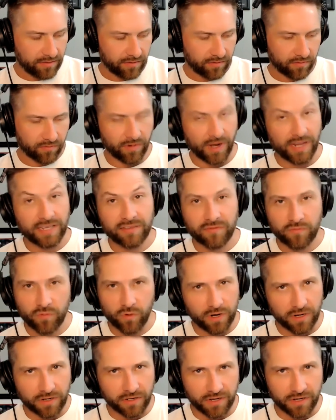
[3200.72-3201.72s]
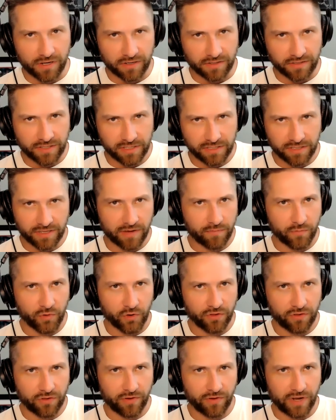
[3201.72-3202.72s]
Reservoir Dogs is number
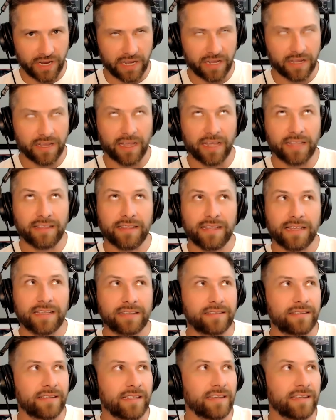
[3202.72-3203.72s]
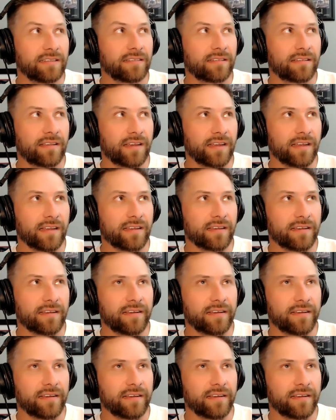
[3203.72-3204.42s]
3, and this is the